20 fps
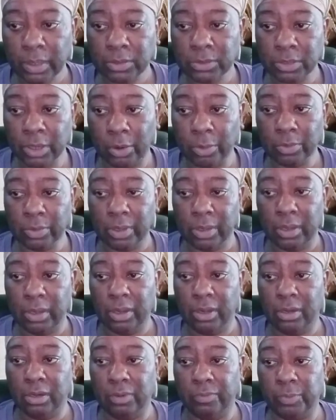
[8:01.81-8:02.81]
So
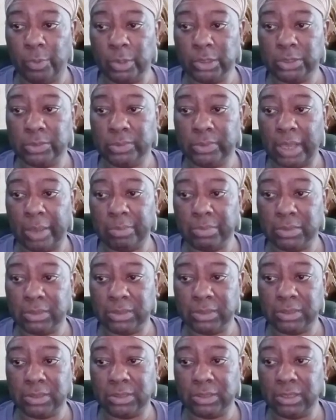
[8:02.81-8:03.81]
the voices, they was
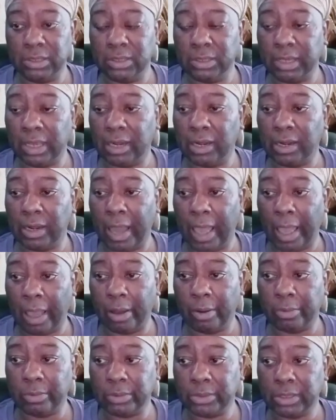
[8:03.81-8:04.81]
still getting
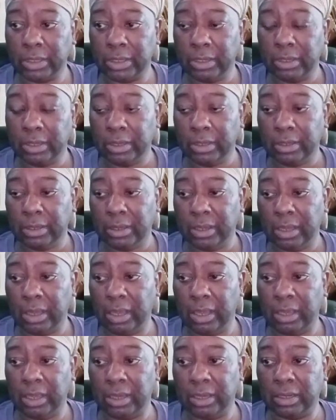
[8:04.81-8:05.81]
loud,
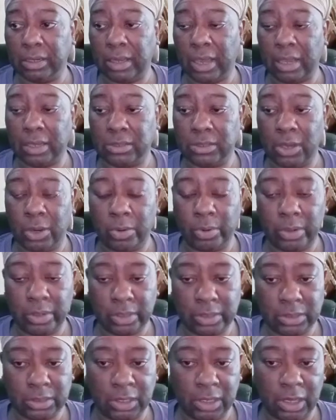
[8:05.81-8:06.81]
and I told her
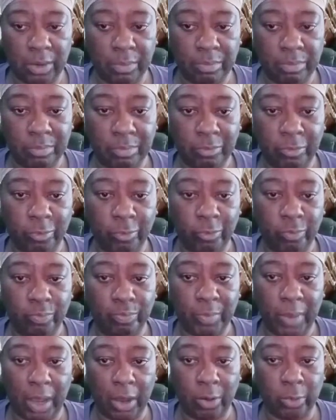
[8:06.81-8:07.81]
to tell
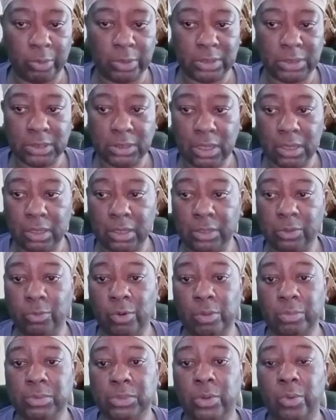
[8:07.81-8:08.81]
my oldest son
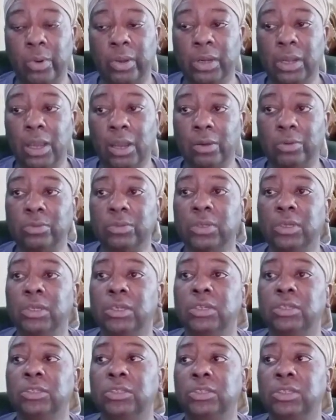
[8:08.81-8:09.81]
what was going on.
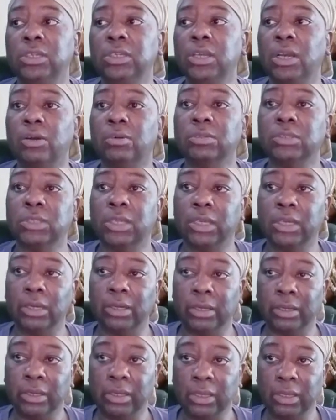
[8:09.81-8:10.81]
She gonna
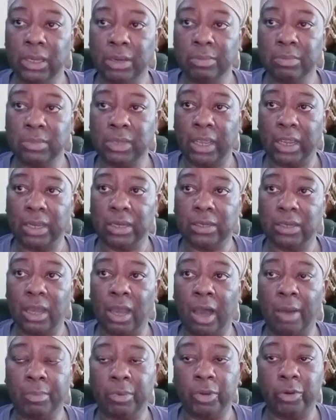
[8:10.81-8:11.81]
tell him that
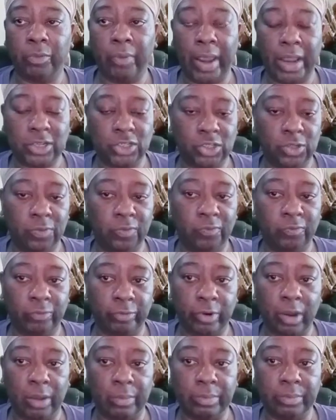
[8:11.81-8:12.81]
I'm crashing
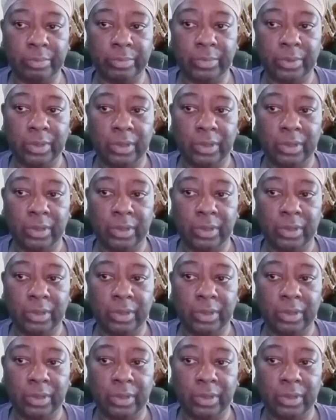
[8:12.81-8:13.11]
from